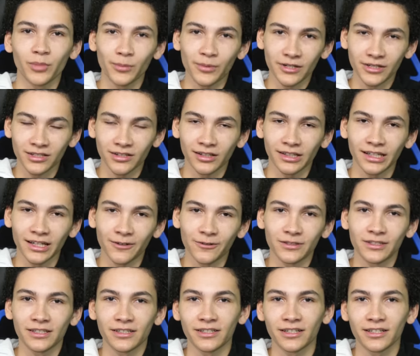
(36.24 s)
but personally I would
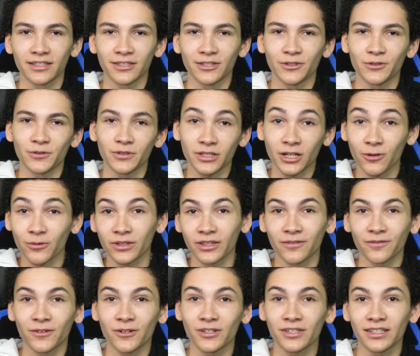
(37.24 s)
suggest you start with the
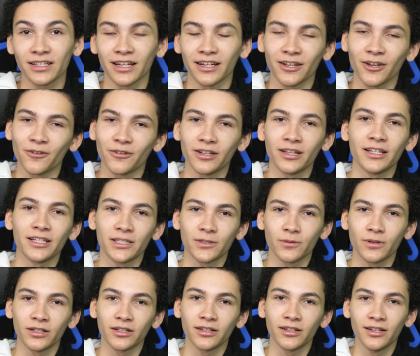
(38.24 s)
first and go to this
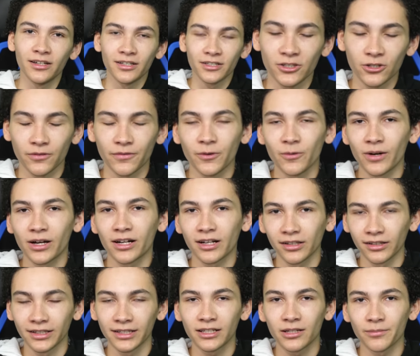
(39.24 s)
one. So if you want, I
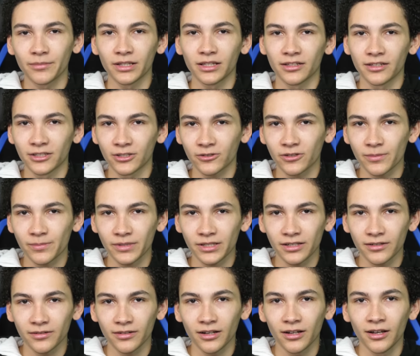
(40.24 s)
linked them in the
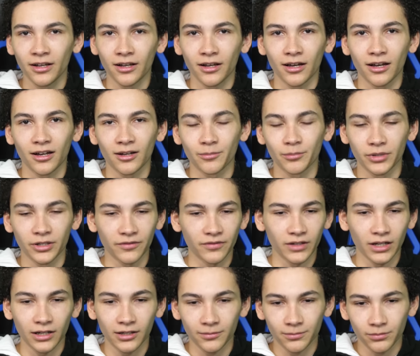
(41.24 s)
description, but if
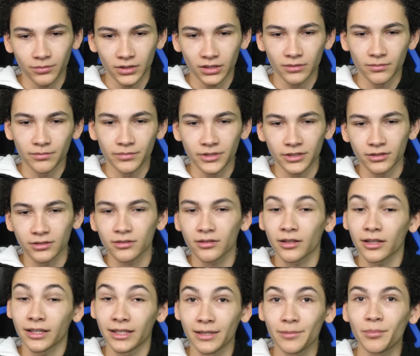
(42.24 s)
not, then just
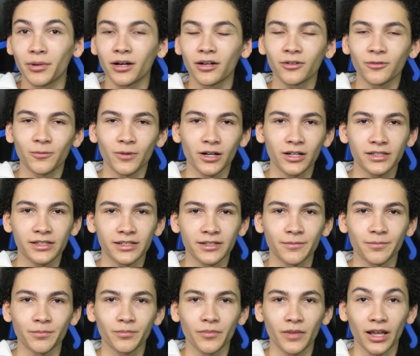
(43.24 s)
keep on
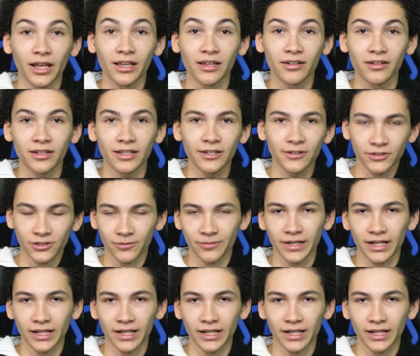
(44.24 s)
watching. And here's a